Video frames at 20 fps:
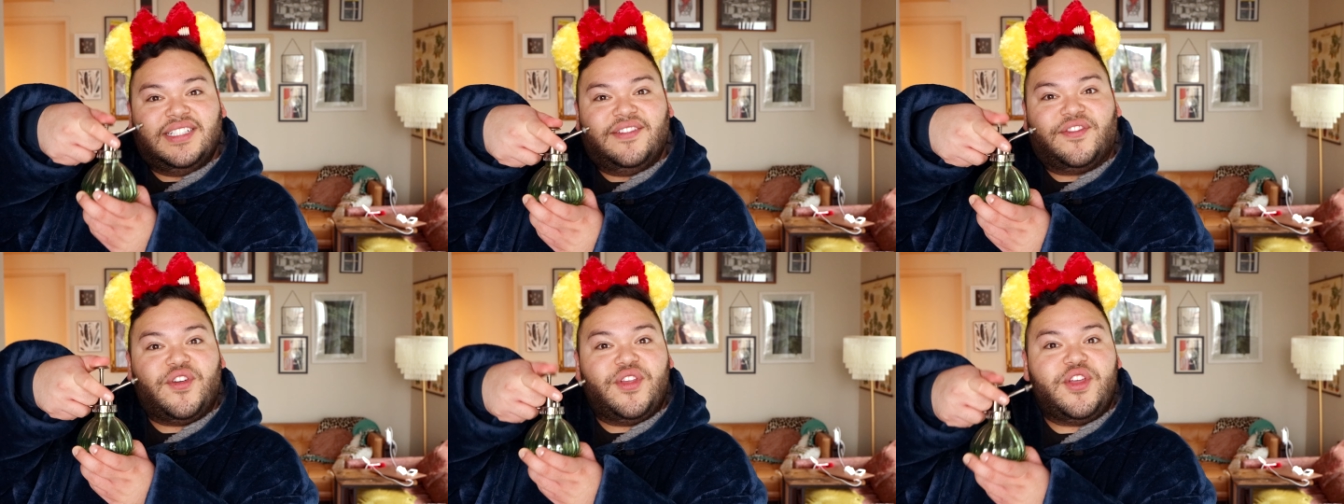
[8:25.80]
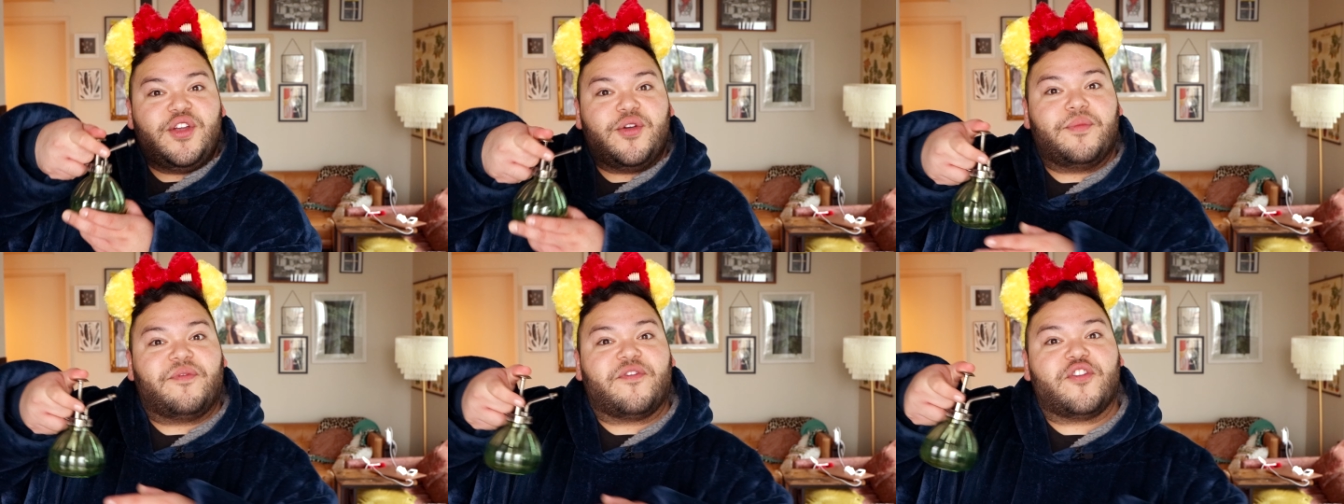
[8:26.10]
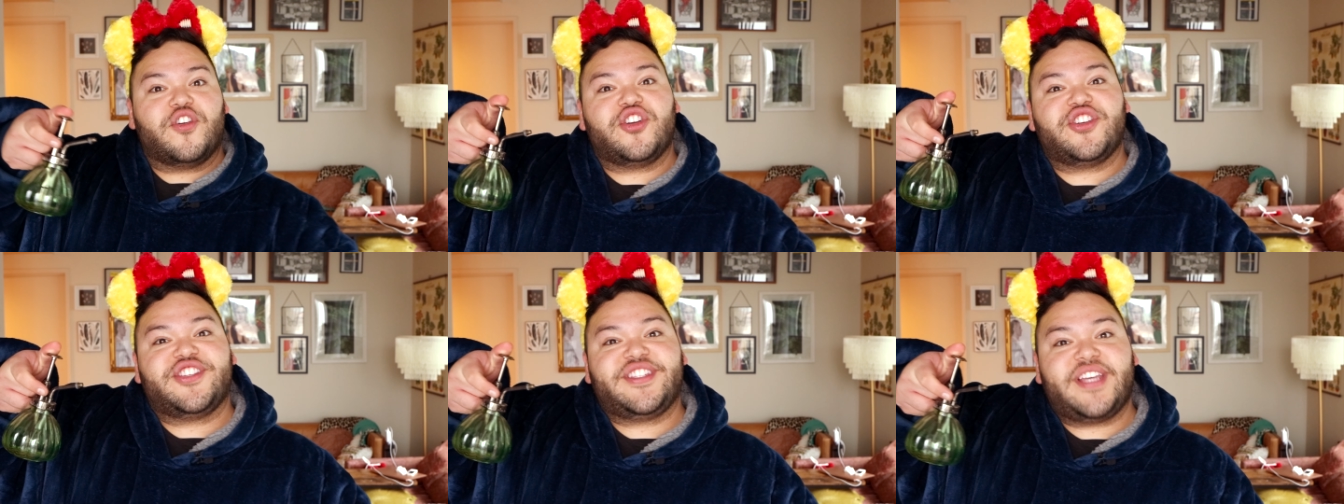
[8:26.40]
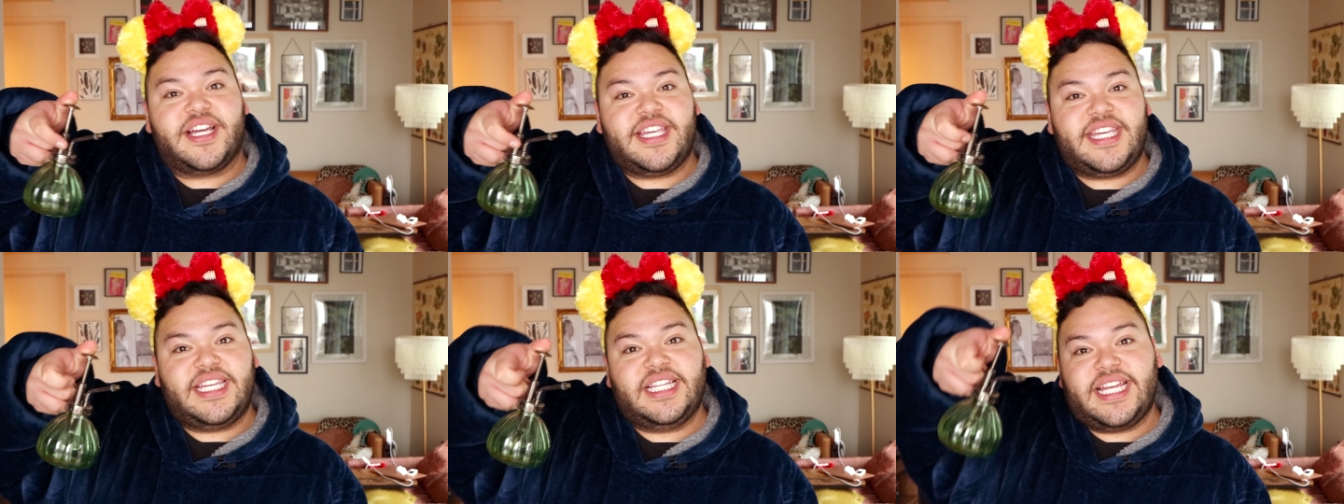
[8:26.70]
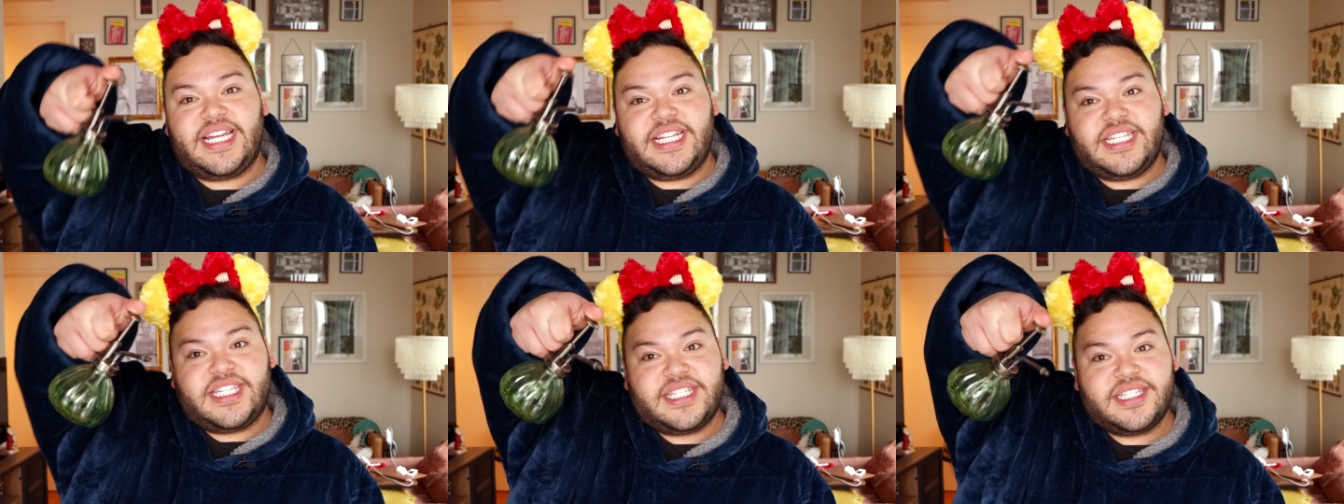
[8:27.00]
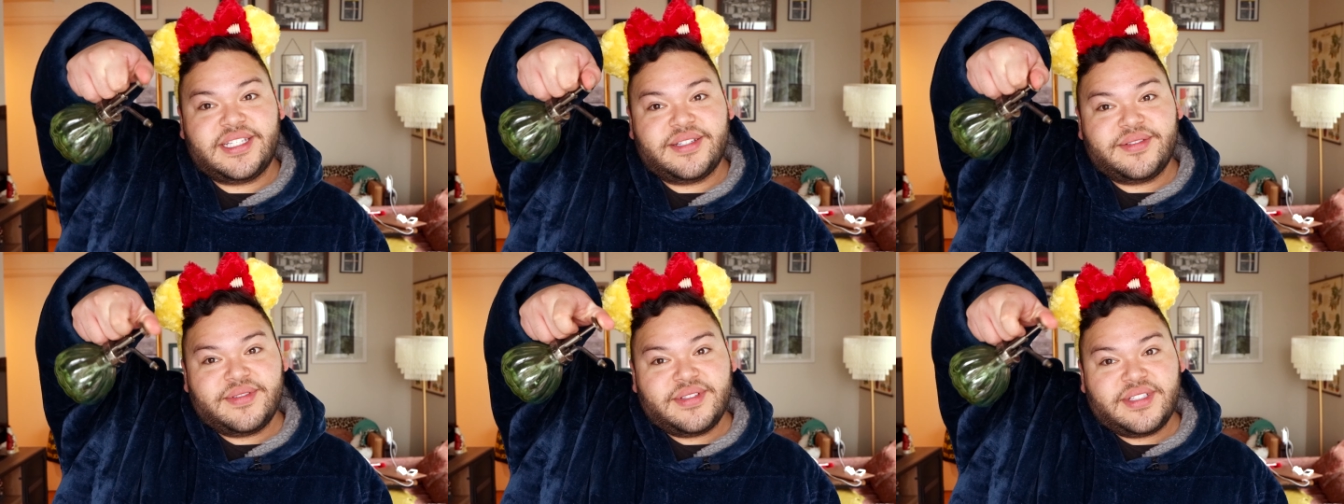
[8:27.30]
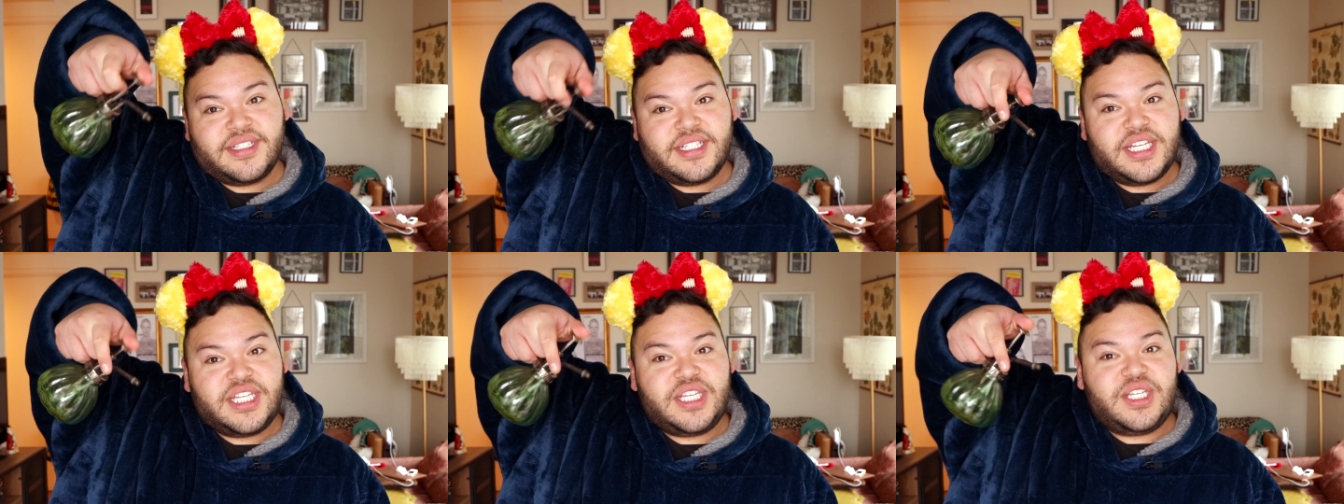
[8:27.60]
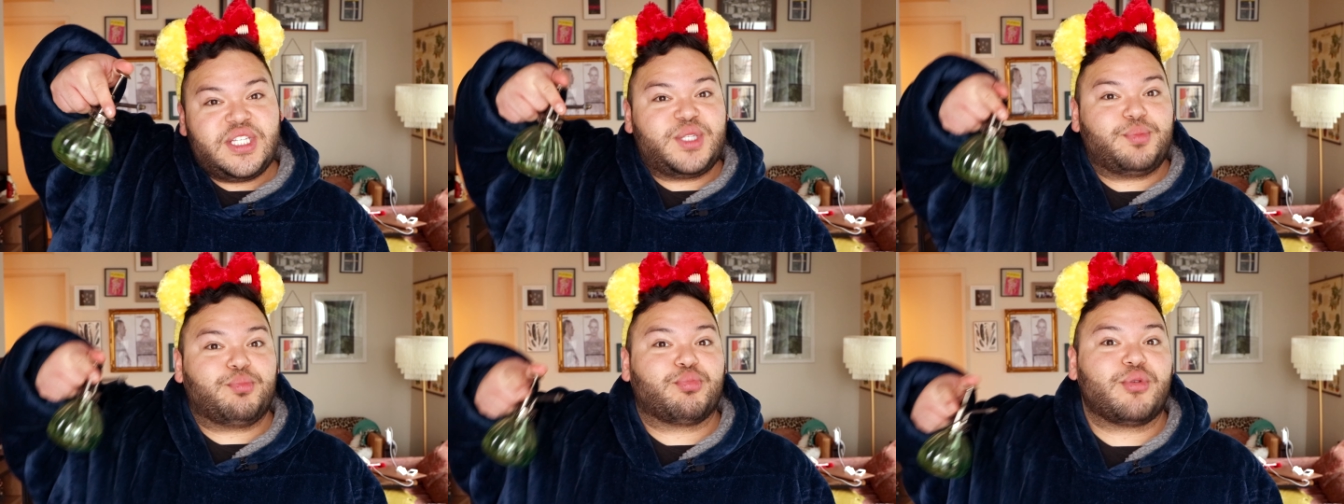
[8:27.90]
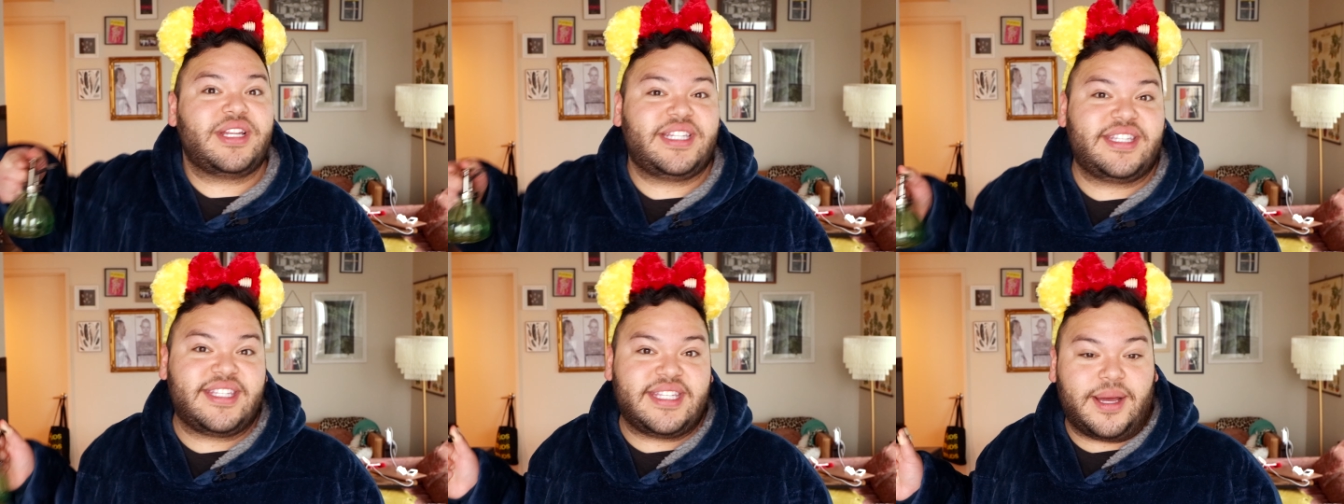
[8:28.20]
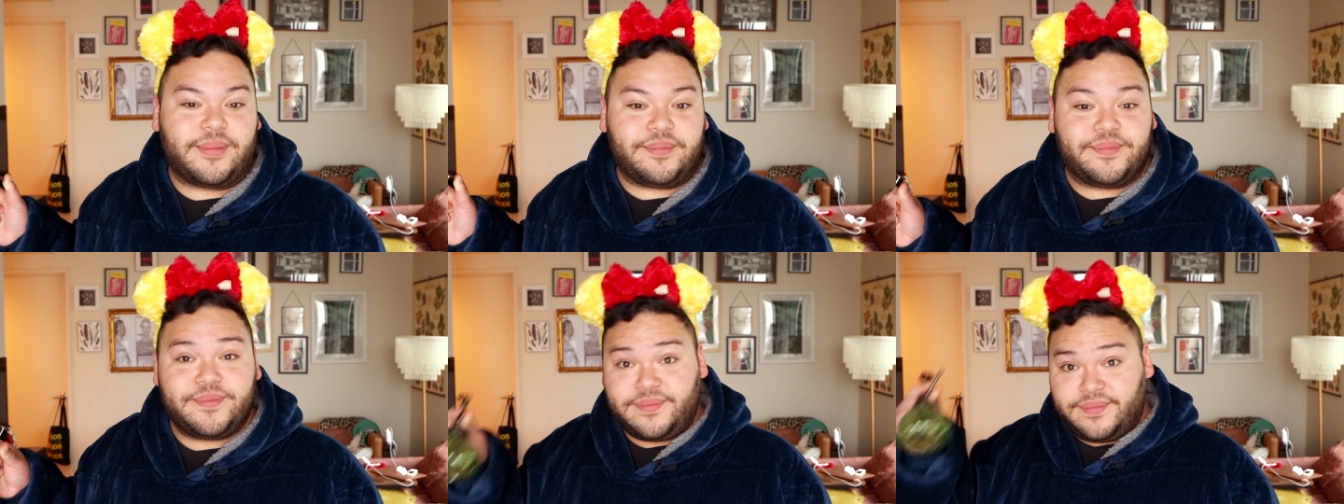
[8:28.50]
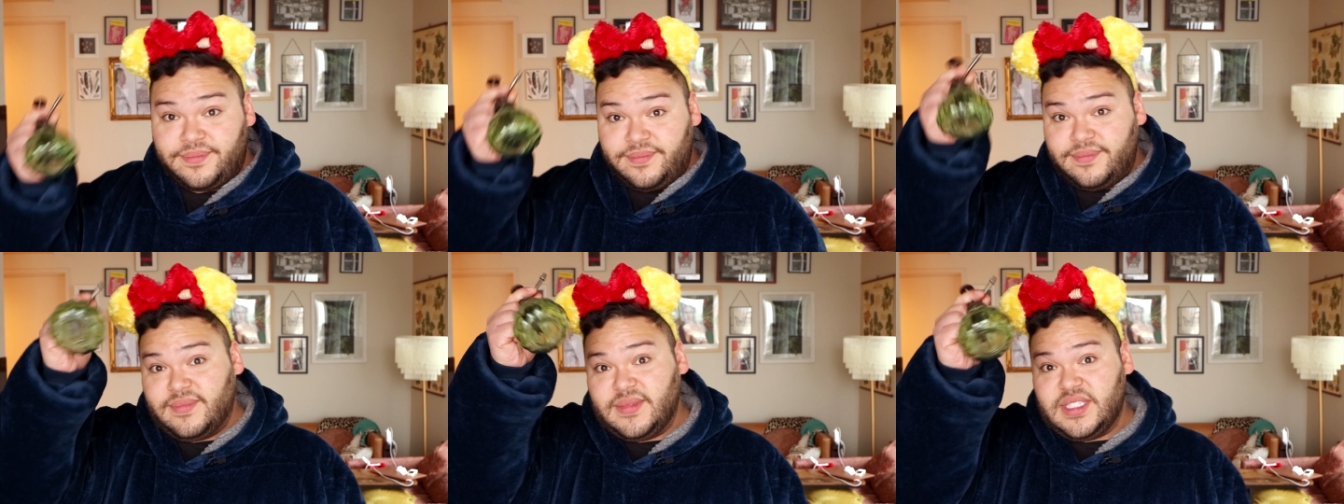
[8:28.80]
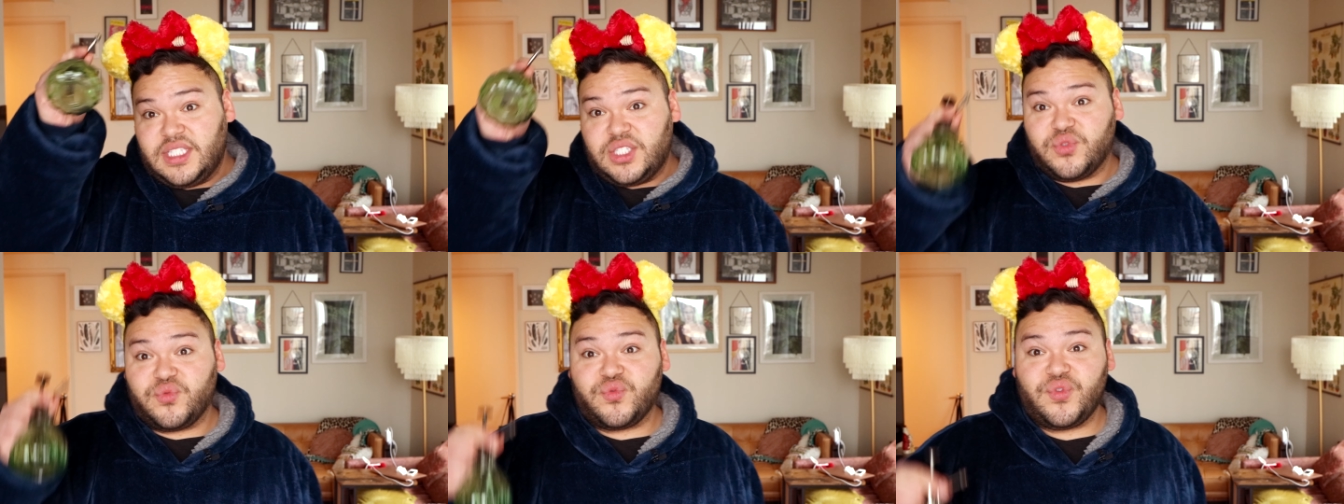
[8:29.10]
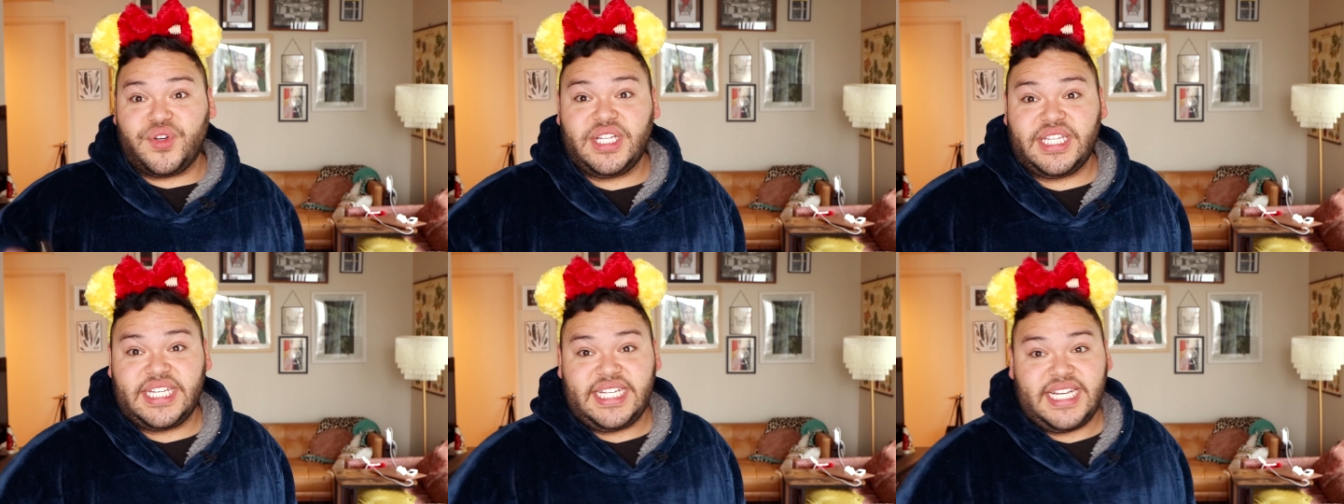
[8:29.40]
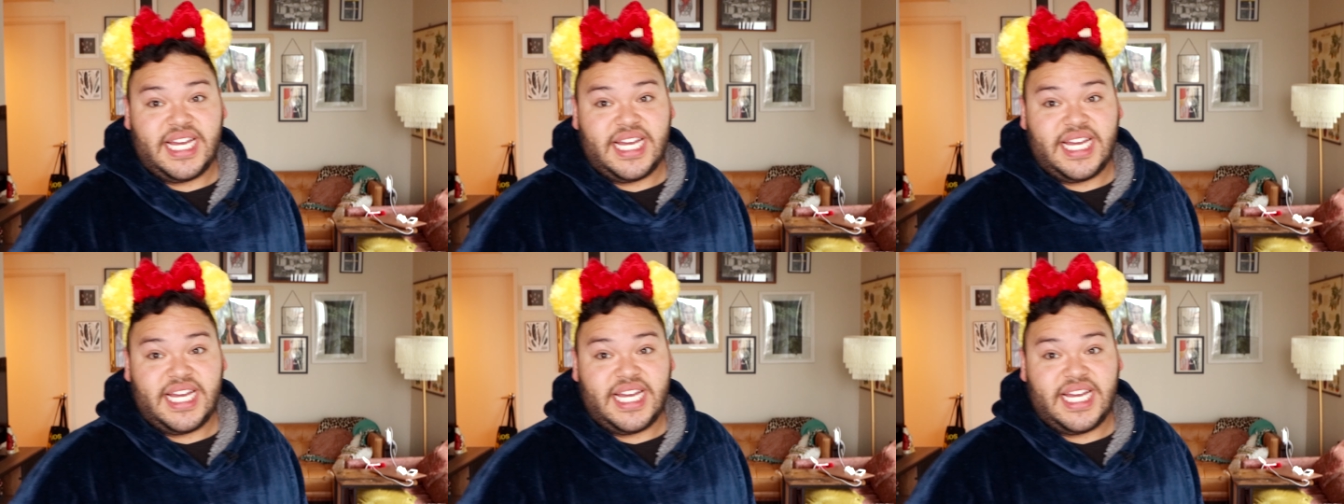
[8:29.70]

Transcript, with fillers: for your succulents. You spritz them. It's really